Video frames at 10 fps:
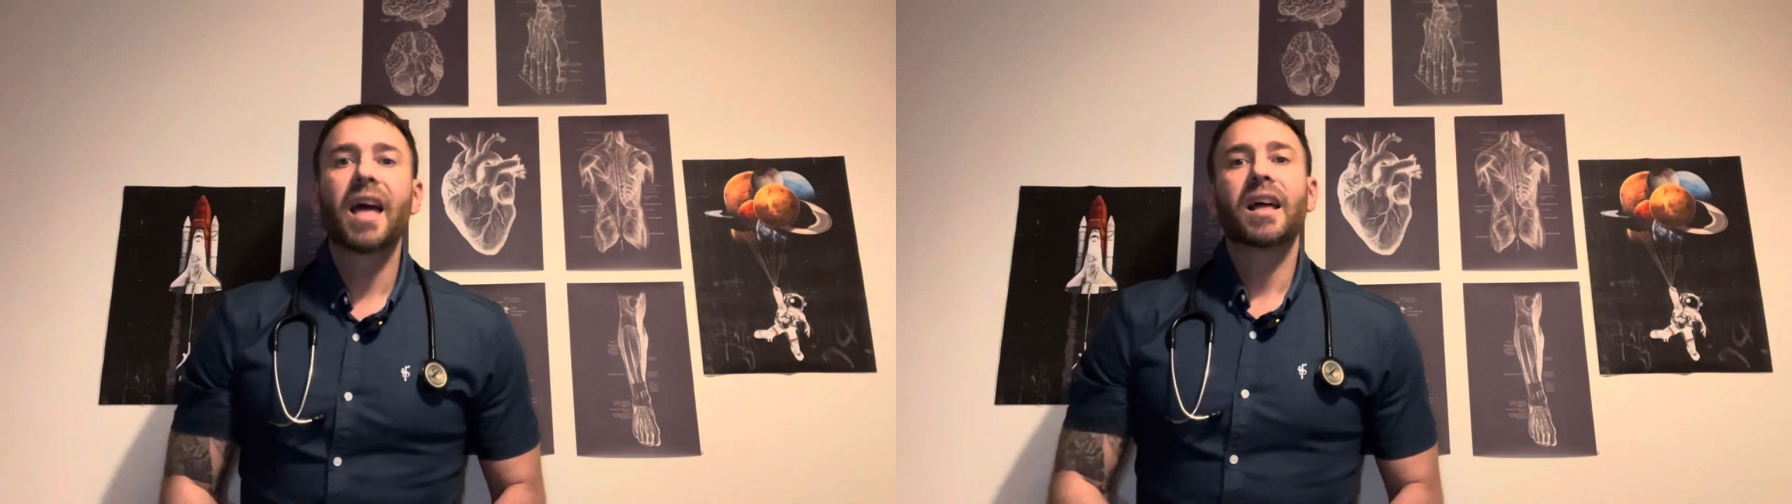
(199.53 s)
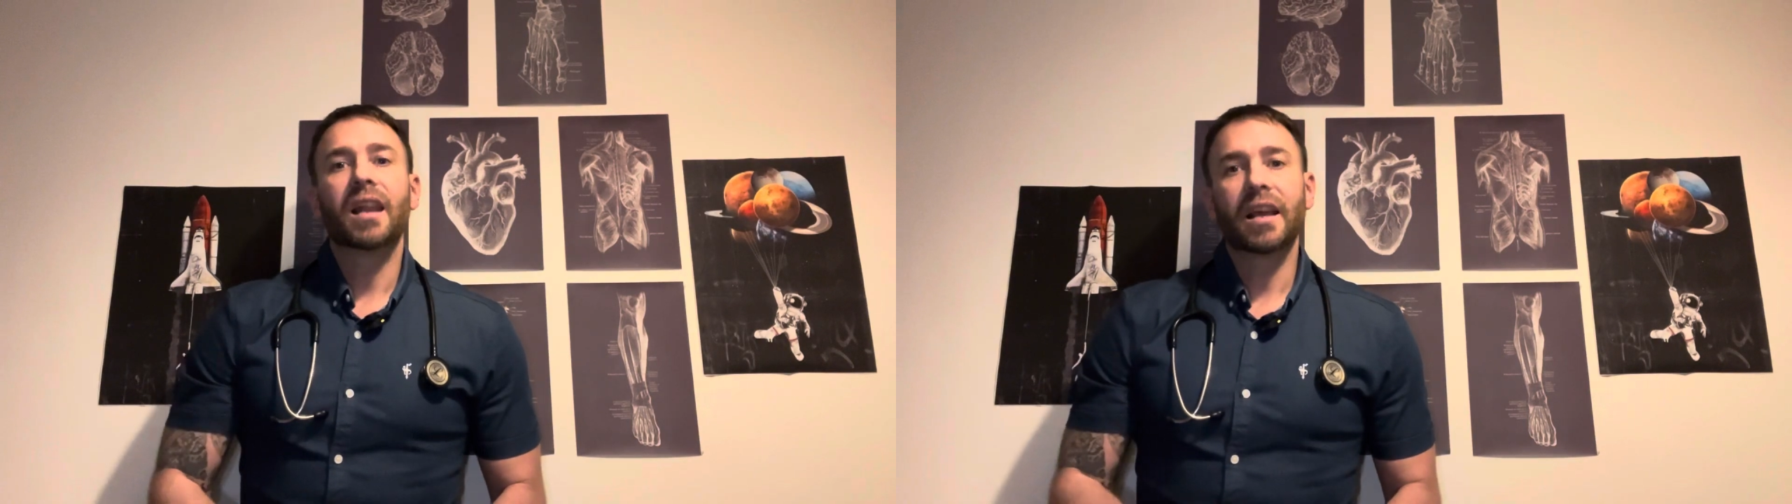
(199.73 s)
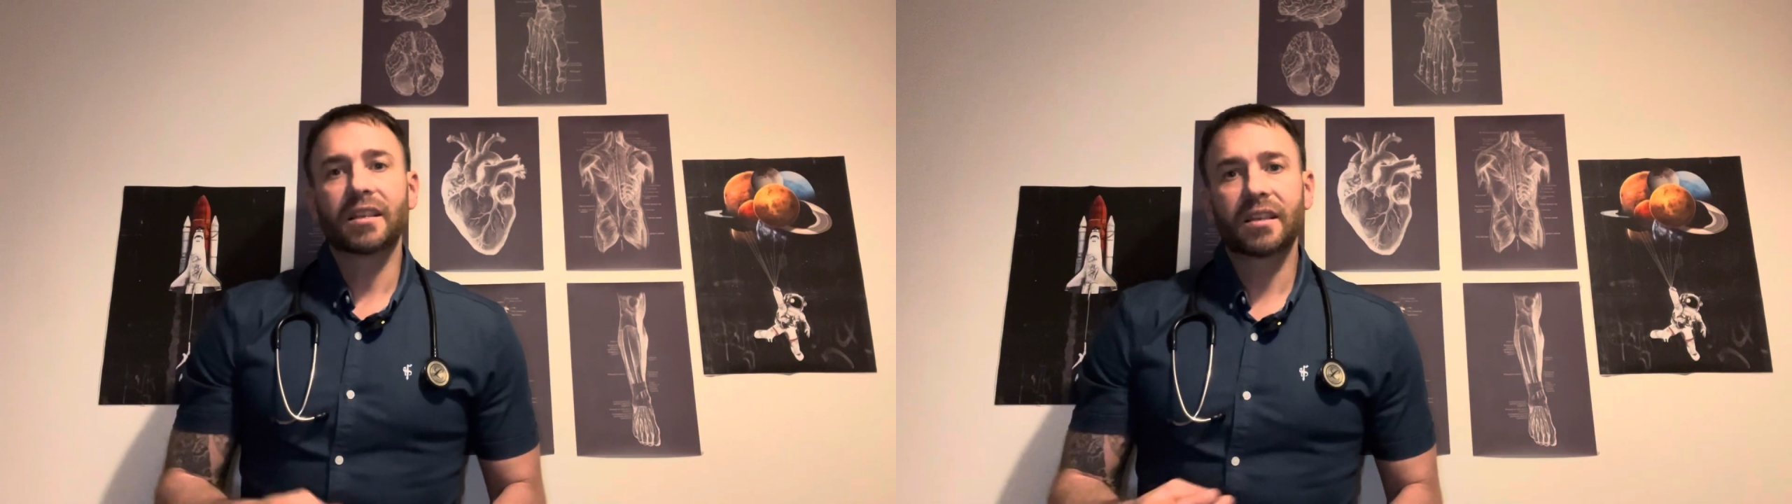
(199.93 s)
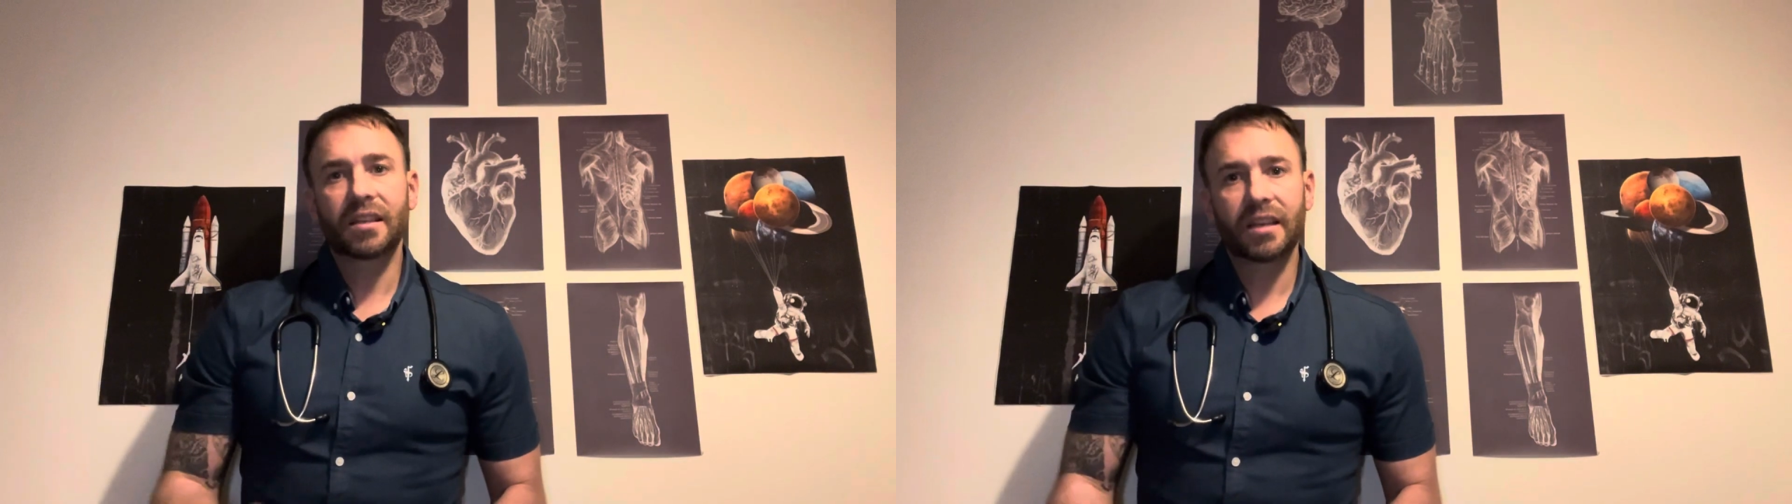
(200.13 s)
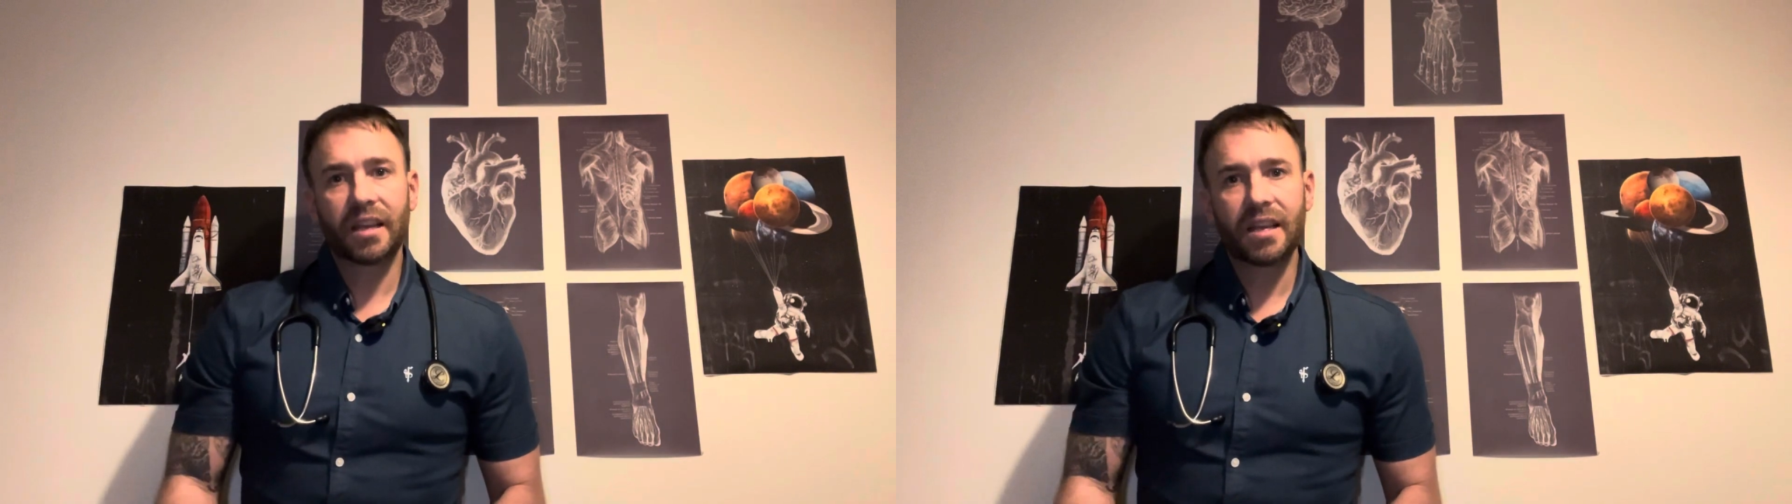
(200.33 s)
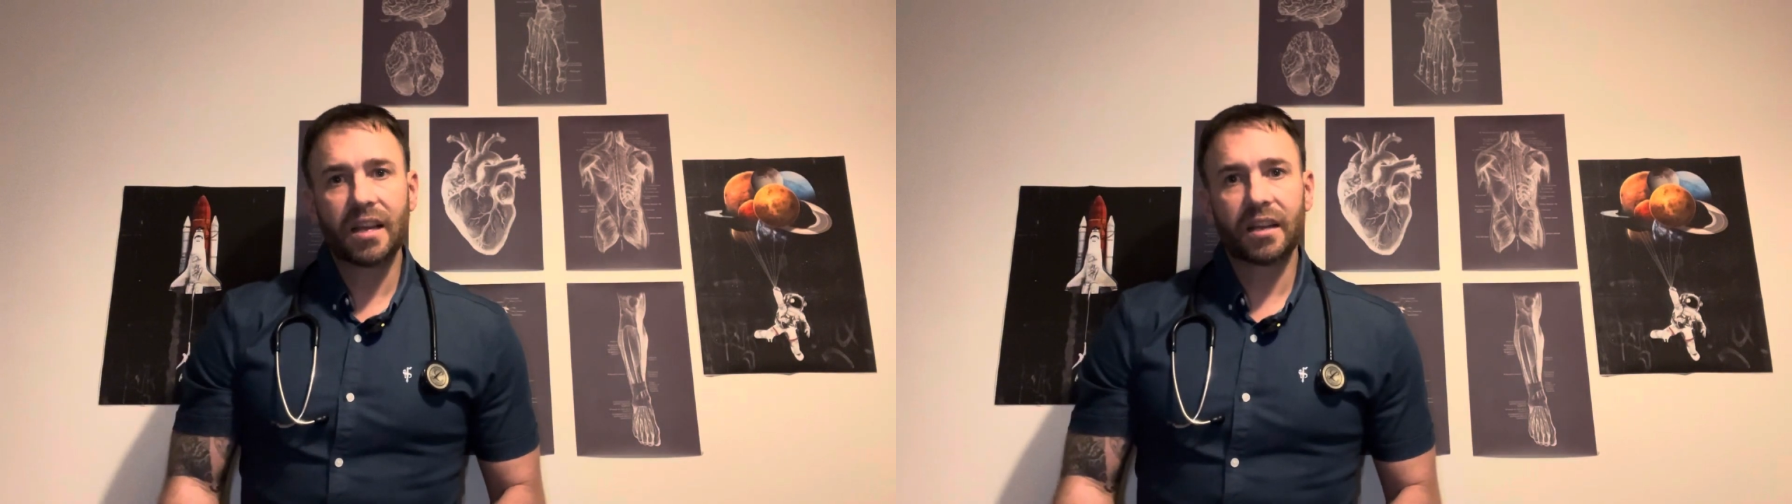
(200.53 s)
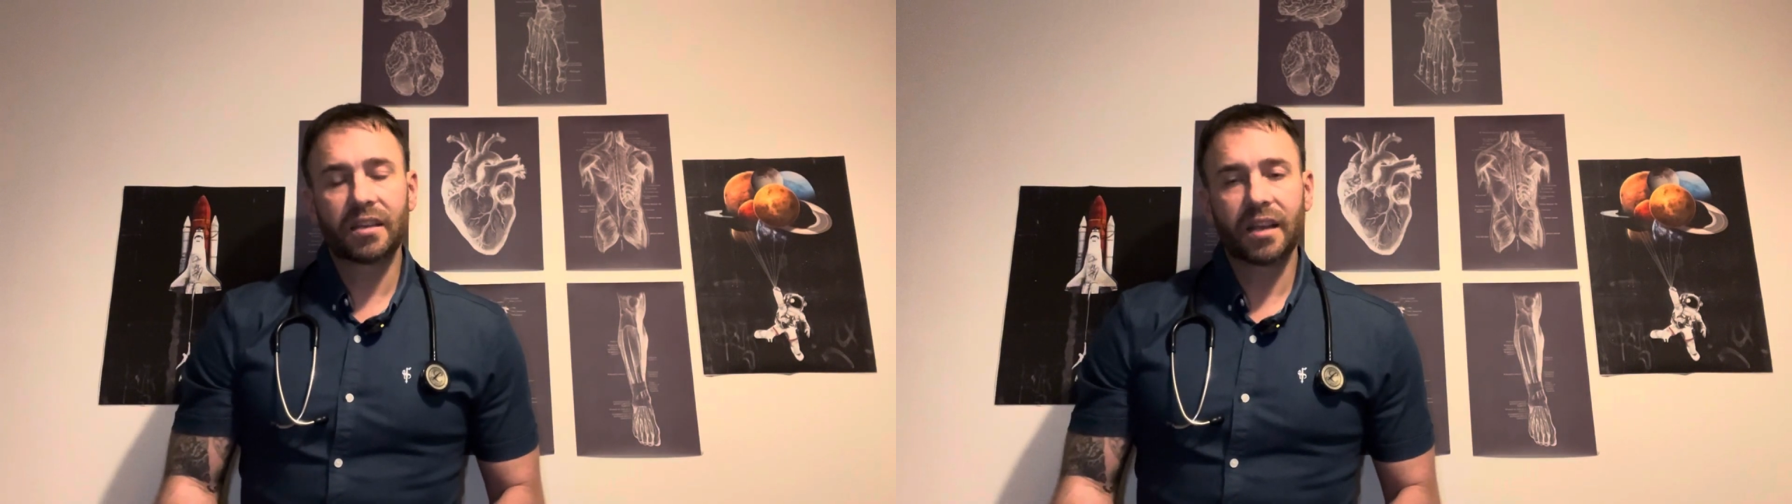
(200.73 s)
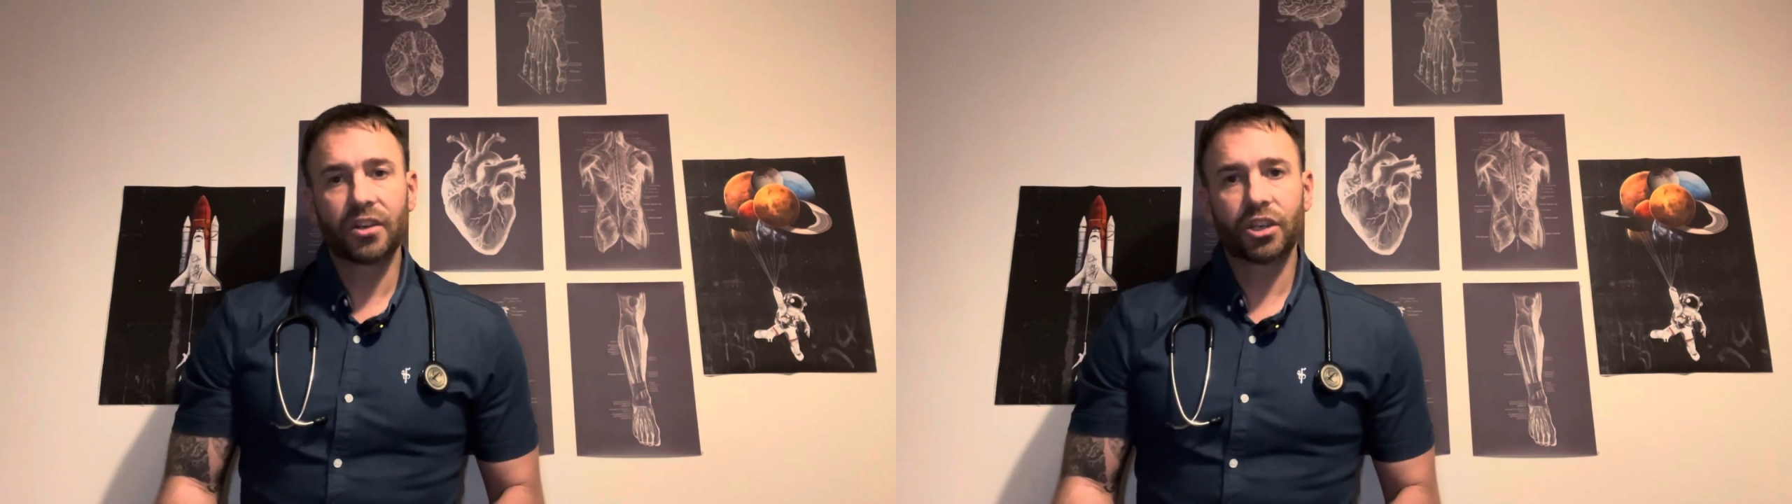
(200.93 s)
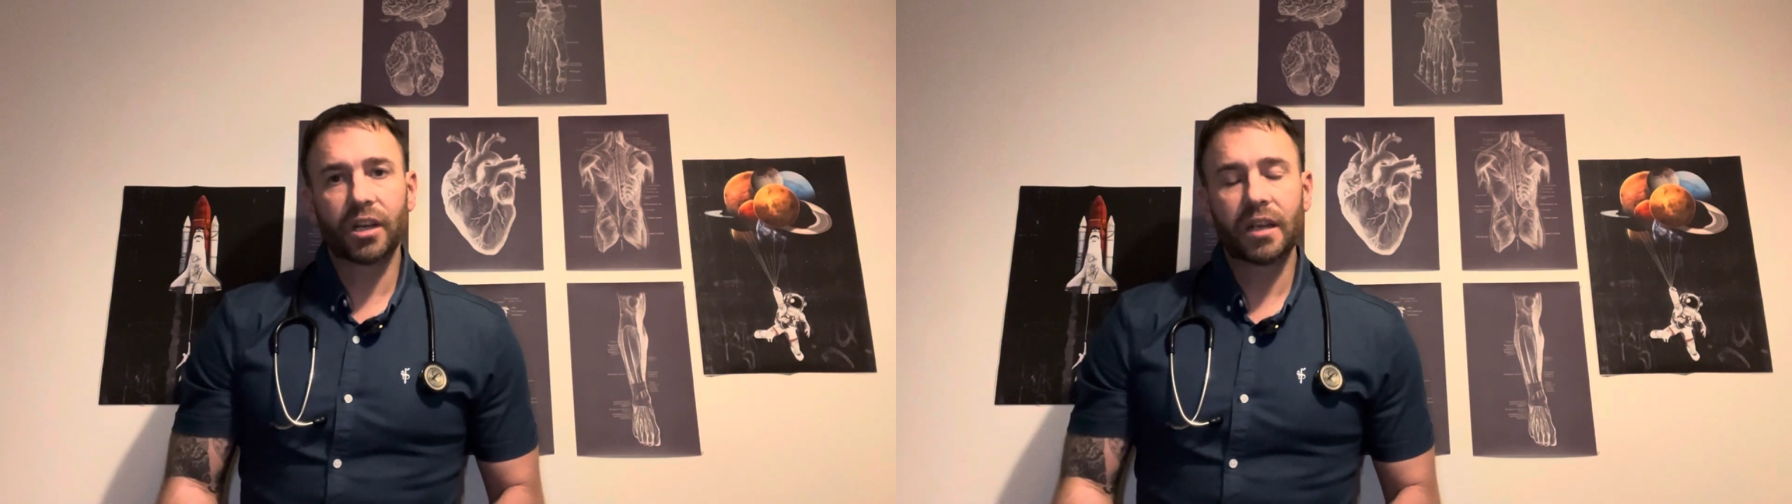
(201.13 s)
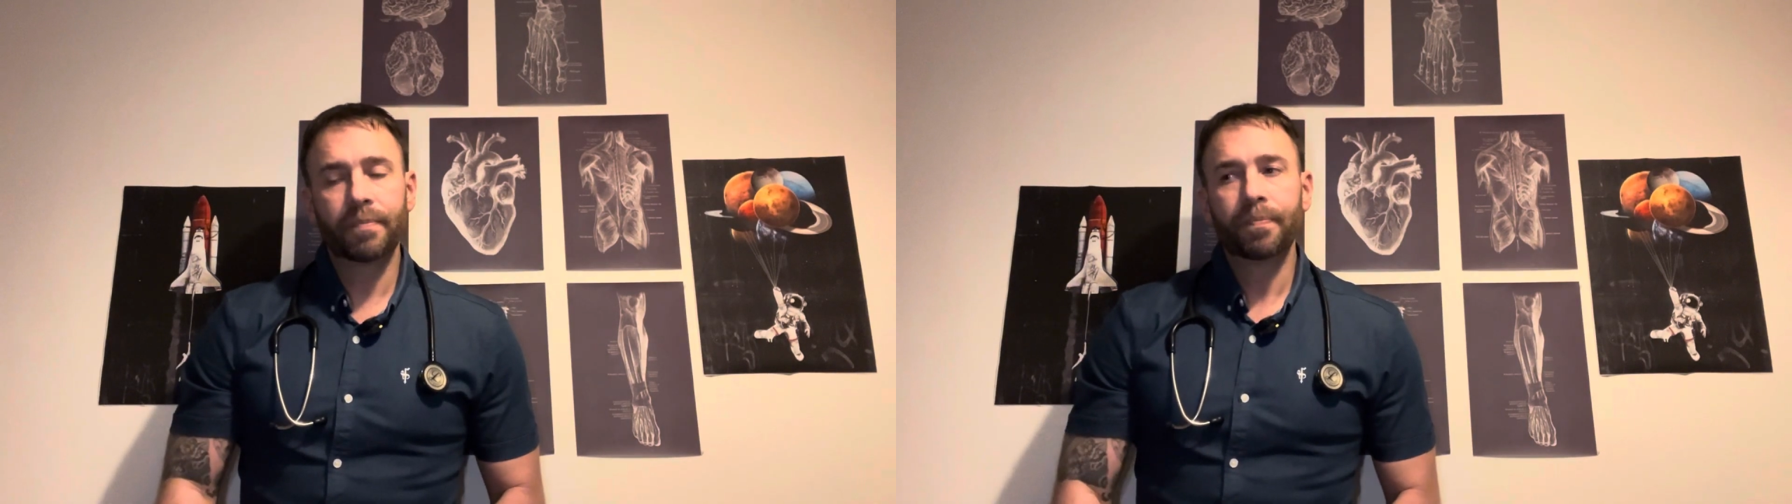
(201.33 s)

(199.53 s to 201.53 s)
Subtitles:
less sticky, essentially.